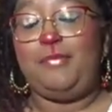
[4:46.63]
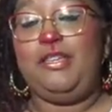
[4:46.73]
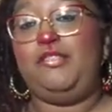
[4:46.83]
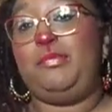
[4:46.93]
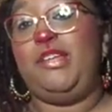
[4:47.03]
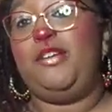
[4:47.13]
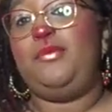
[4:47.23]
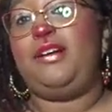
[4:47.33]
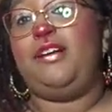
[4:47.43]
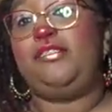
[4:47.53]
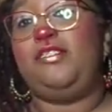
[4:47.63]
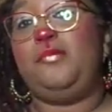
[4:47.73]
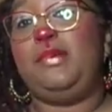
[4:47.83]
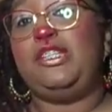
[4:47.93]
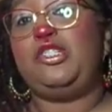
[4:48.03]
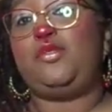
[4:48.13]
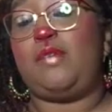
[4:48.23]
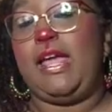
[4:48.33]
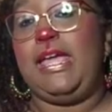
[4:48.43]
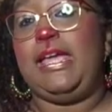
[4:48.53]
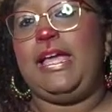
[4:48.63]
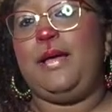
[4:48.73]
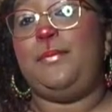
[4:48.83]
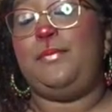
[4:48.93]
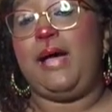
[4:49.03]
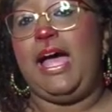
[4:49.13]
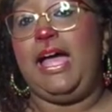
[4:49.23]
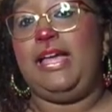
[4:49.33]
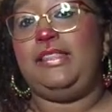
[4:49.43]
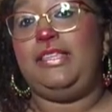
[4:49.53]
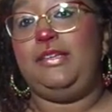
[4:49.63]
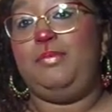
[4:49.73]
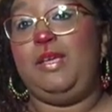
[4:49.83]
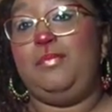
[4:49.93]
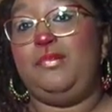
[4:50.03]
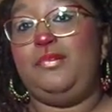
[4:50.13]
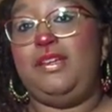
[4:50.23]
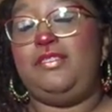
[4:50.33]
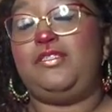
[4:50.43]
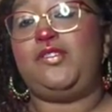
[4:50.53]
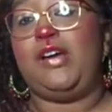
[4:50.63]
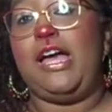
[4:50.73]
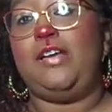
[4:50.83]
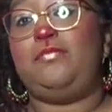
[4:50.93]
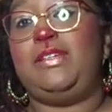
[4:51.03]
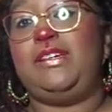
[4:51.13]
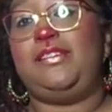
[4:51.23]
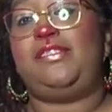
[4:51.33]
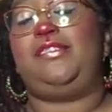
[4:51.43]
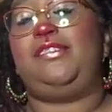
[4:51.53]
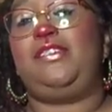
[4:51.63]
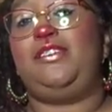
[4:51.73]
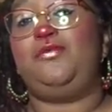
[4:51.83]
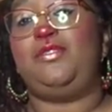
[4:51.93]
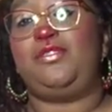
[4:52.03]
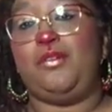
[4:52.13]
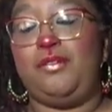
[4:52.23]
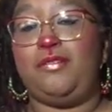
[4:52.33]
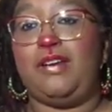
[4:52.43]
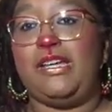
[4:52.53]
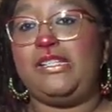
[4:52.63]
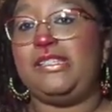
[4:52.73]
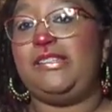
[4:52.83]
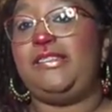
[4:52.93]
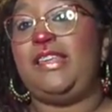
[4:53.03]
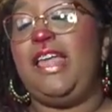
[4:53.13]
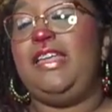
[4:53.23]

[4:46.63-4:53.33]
His blood would also be drank by the people in the tribe because they said he was so courageous